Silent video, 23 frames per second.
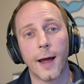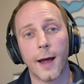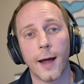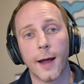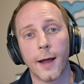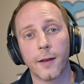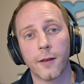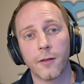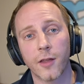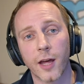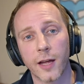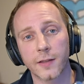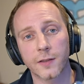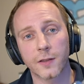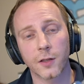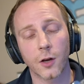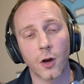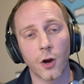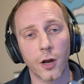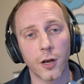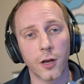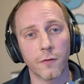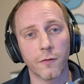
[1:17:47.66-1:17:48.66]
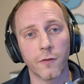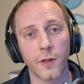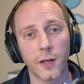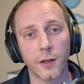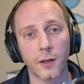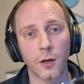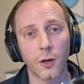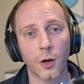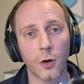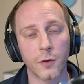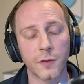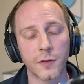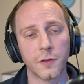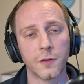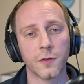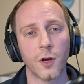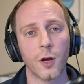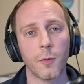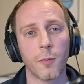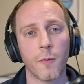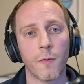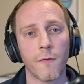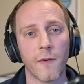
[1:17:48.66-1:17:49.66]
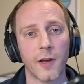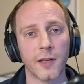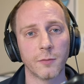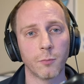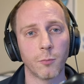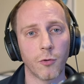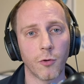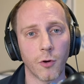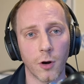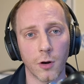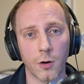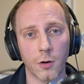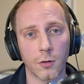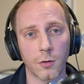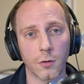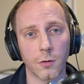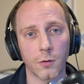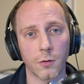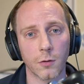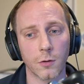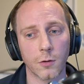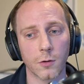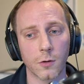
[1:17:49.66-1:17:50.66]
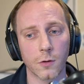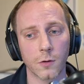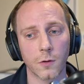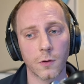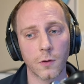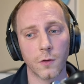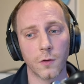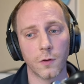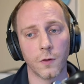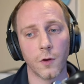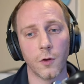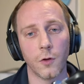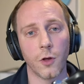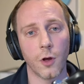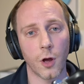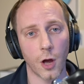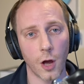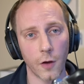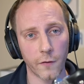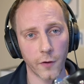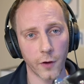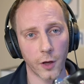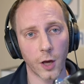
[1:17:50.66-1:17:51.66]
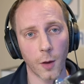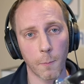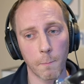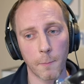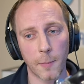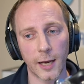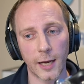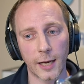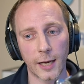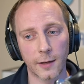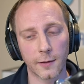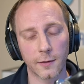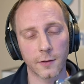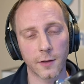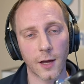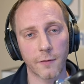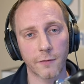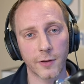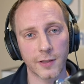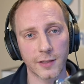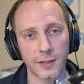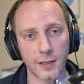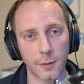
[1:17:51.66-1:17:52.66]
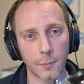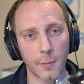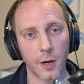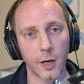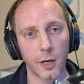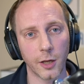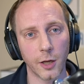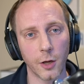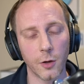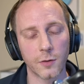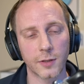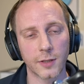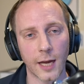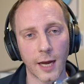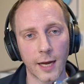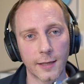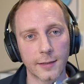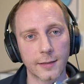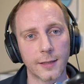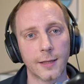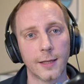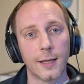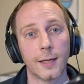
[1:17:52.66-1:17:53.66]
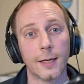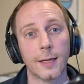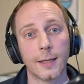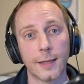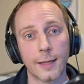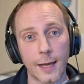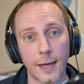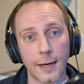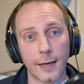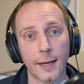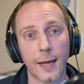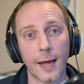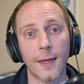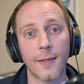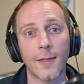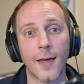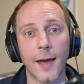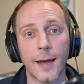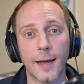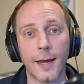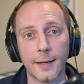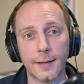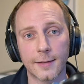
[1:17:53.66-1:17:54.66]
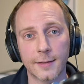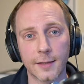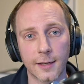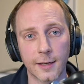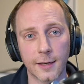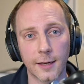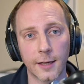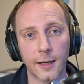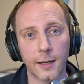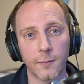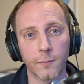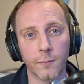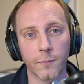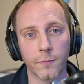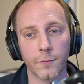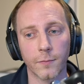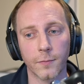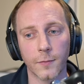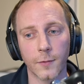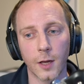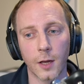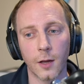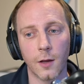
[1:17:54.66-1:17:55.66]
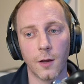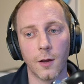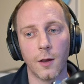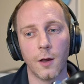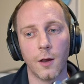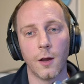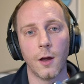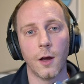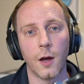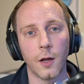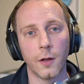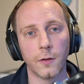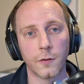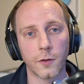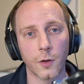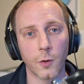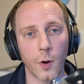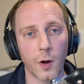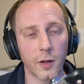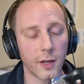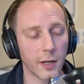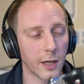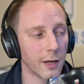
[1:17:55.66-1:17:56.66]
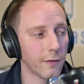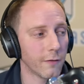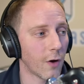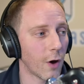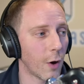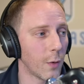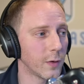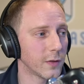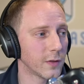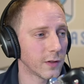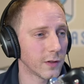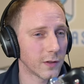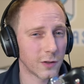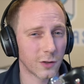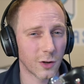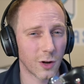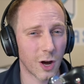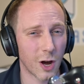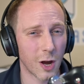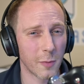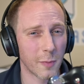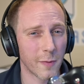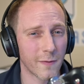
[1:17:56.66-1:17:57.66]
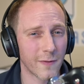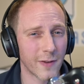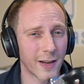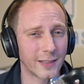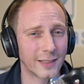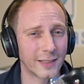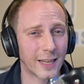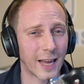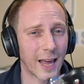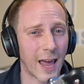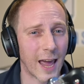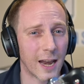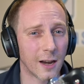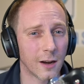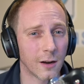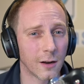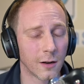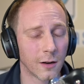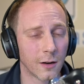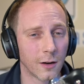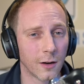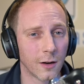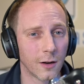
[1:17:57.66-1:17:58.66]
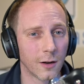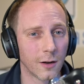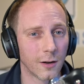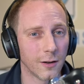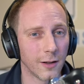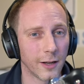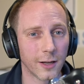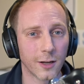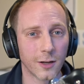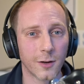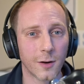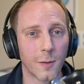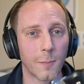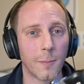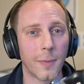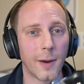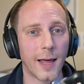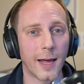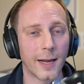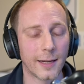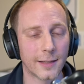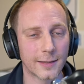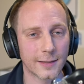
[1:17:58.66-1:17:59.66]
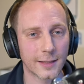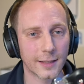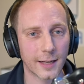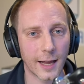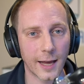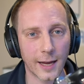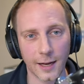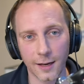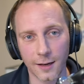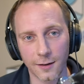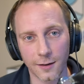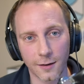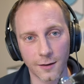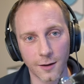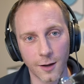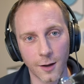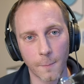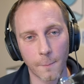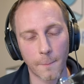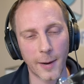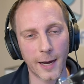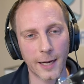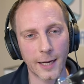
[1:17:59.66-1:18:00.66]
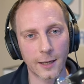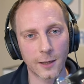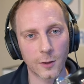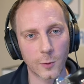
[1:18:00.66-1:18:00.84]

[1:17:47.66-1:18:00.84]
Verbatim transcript: And that's the kind of thing that goes into OpenFaaS Pro so that other companies that have a similar use case that can then get that instantly. And so I think if I was to start OpenFaaS again, like on a blank slate back in